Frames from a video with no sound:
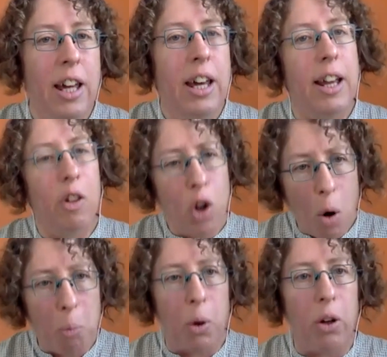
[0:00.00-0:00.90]
is
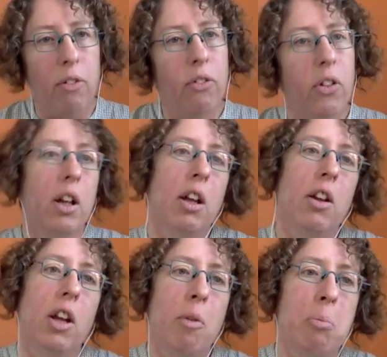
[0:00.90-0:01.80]
not one of the
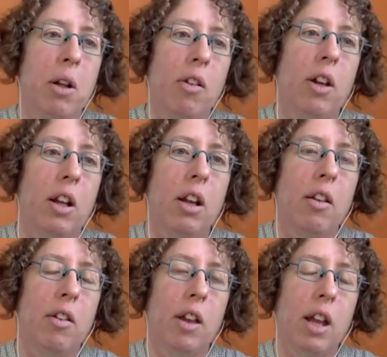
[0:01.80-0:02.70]
governments that
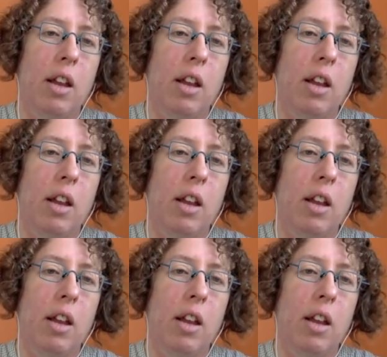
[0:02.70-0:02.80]
is